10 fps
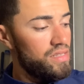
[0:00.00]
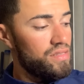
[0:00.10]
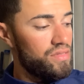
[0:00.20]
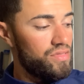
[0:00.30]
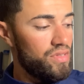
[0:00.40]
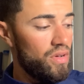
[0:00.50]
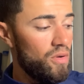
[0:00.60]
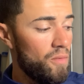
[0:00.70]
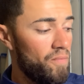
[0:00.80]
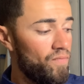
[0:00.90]

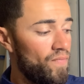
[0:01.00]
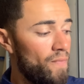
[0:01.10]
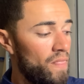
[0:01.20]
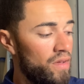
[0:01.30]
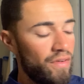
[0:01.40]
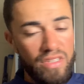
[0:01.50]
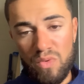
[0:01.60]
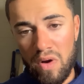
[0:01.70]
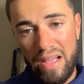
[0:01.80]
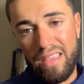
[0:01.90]
So the only reason
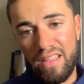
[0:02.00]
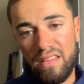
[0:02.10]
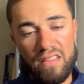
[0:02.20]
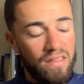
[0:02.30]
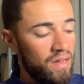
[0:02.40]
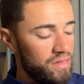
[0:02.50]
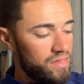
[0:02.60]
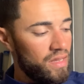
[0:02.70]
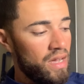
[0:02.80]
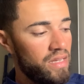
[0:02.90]
why I get these,
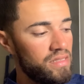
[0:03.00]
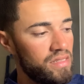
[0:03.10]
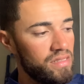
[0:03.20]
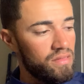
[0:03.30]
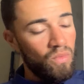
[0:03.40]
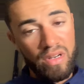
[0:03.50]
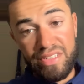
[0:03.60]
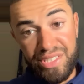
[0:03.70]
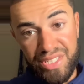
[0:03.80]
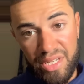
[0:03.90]
honestly, guys, is one,
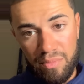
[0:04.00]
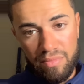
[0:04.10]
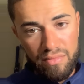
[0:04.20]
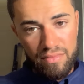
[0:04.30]
it's cheap,